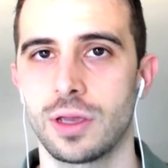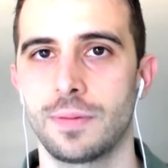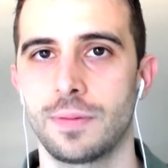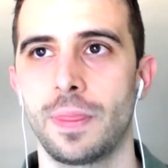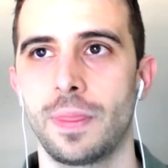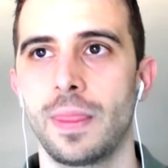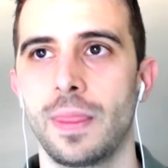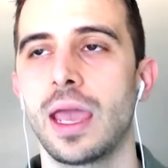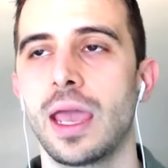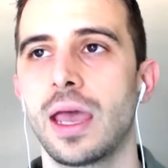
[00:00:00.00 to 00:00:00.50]

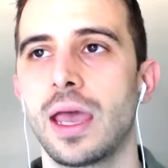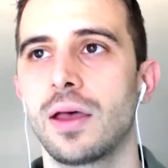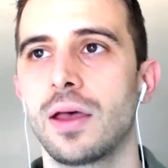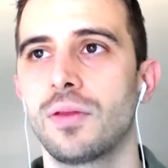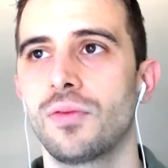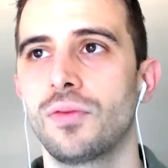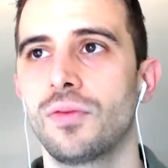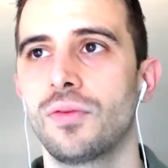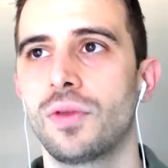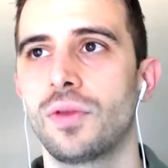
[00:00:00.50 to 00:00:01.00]

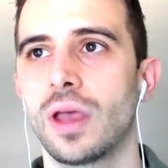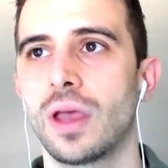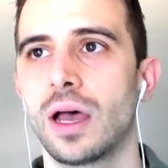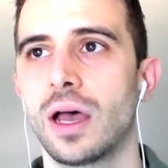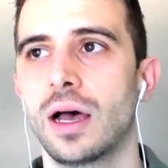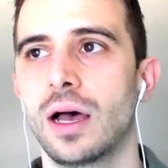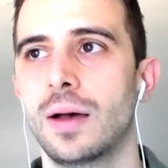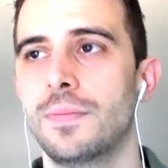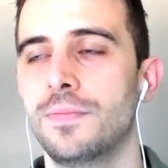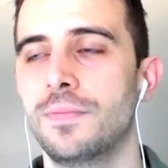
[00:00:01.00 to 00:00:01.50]
And
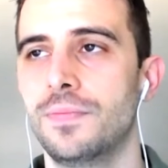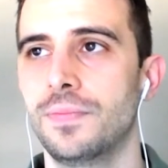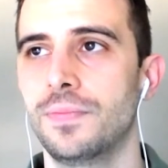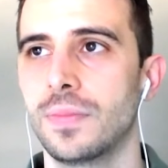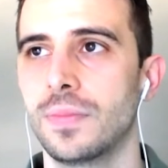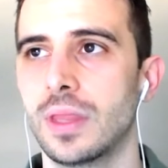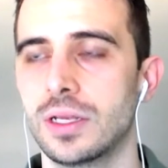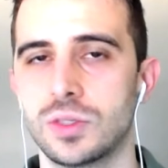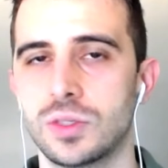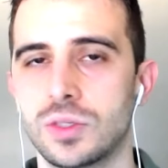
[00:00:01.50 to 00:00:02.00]
I
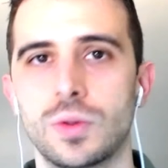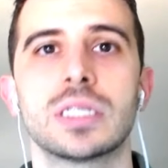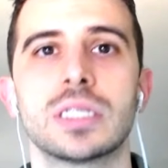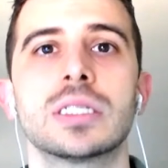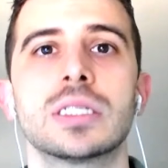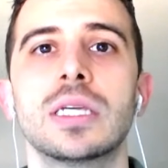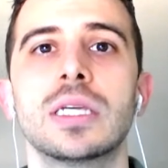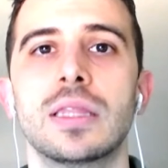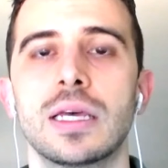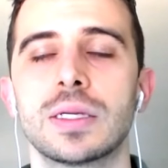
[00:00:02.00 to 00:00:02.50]
just want to
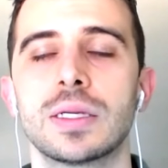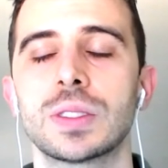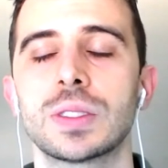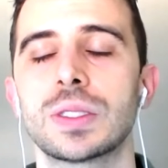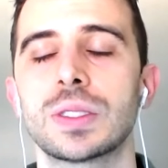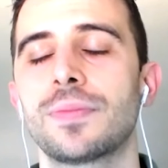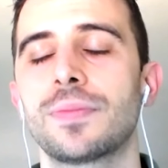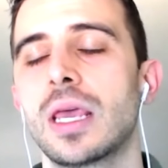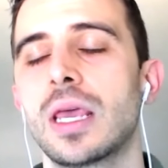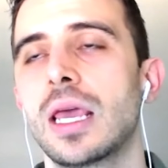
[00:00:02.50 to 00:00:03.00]
see this.
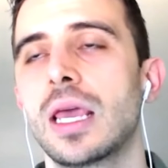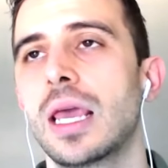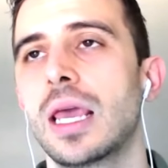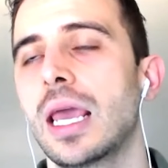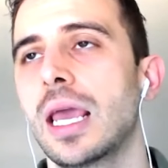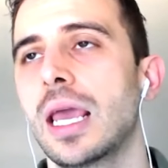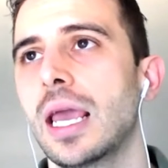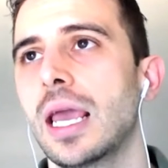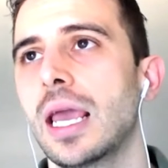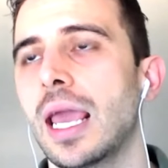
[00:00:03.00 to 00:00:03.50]

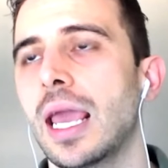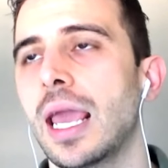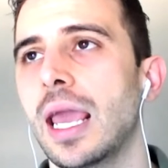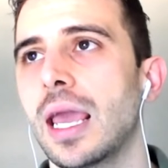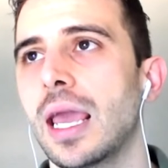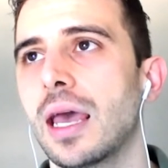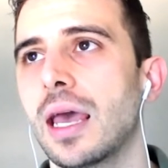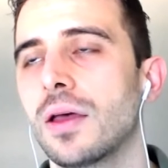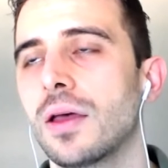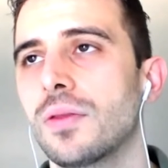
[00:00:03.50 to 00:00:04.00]

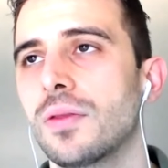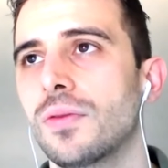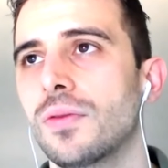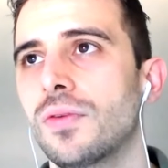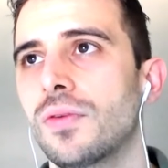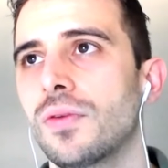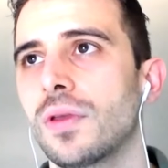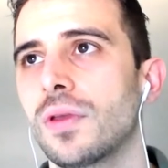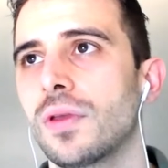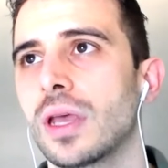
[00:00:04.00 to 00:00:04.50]
And
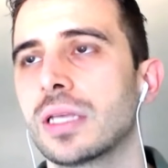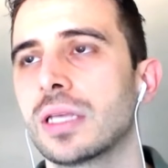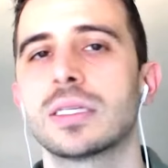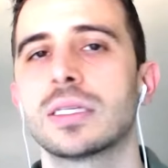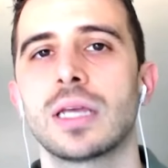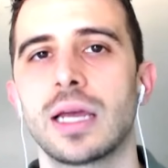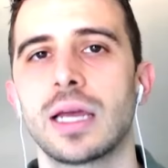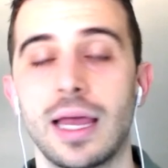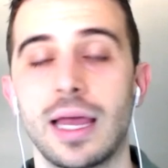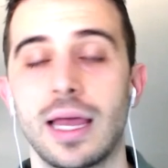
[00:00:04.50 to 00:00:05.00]

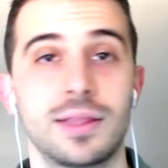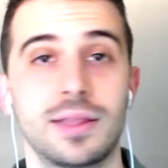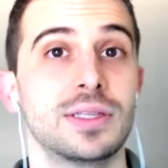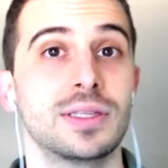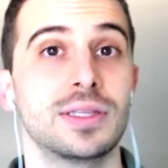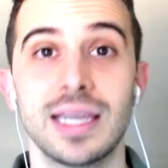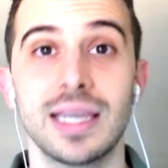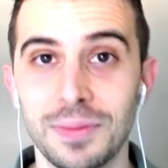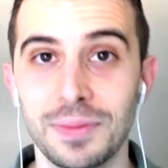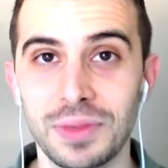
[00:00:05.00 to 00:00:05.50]
I had to
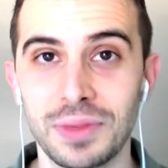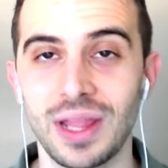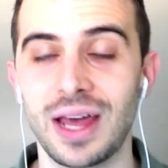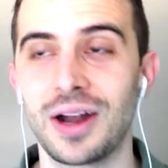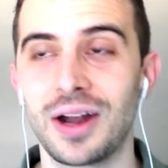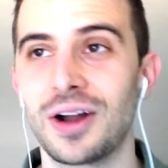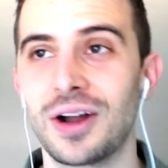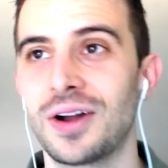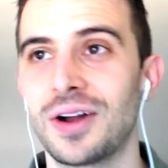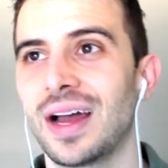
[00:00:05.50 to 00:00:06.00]
dig up the
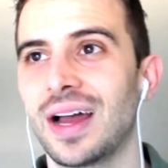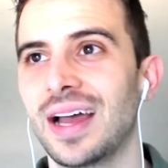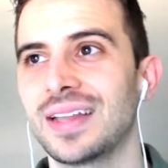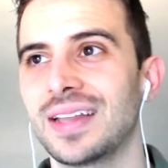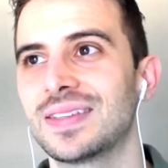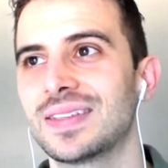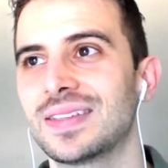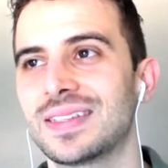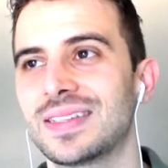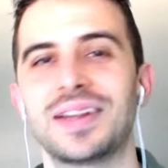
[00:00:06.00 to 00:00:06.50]
letter. I'd
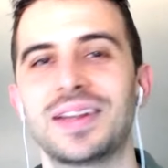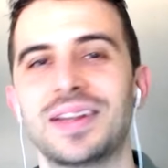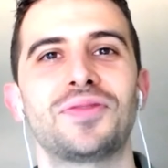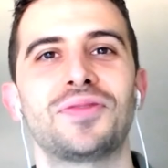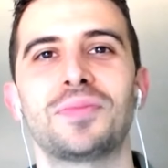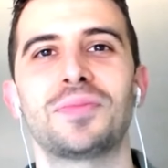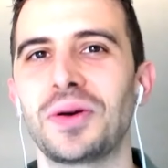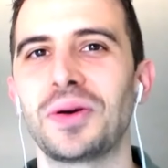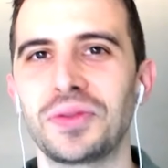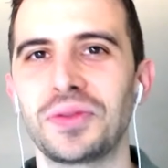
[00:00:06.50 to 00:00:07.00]
send it from
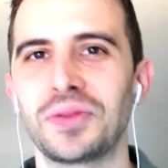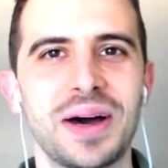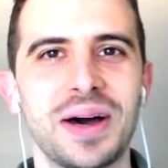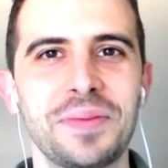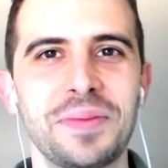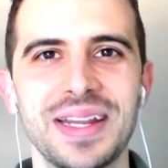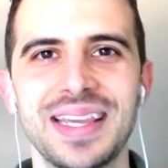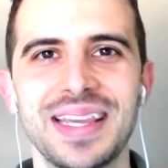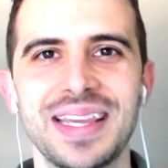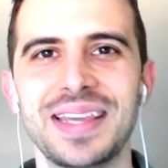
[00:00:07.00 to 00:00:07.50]
my old
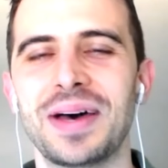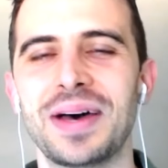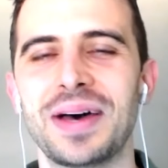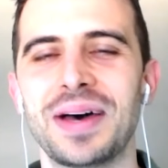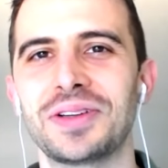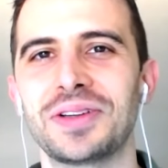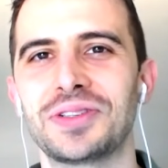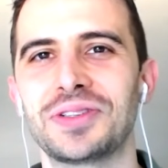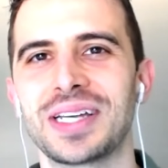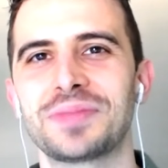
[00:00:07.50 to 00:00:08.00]
company email
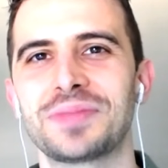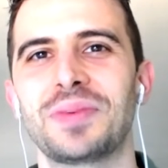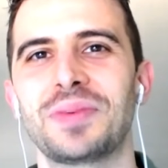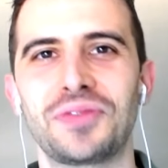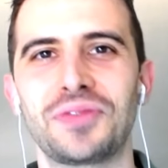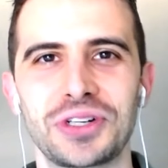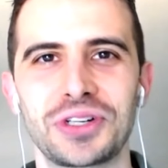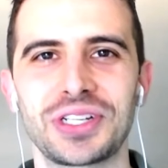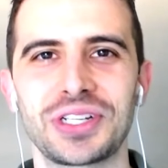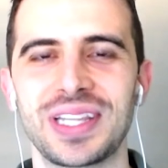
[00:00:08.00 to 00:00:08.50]
address, but
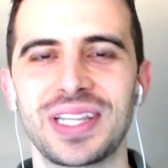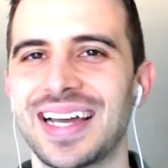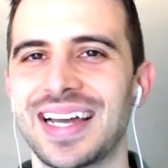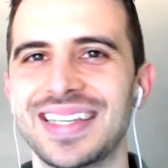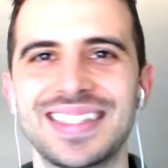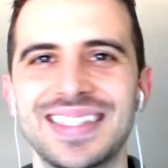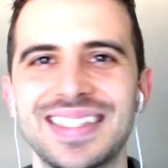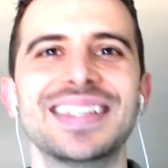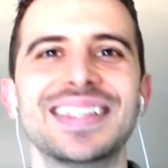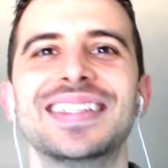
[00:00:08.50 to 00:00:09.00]
fortunately I
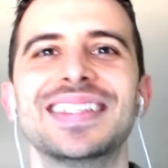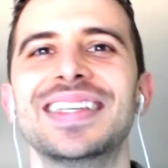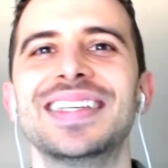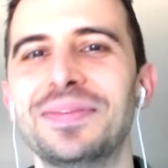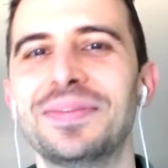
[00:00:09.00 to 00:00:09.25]
CC'd my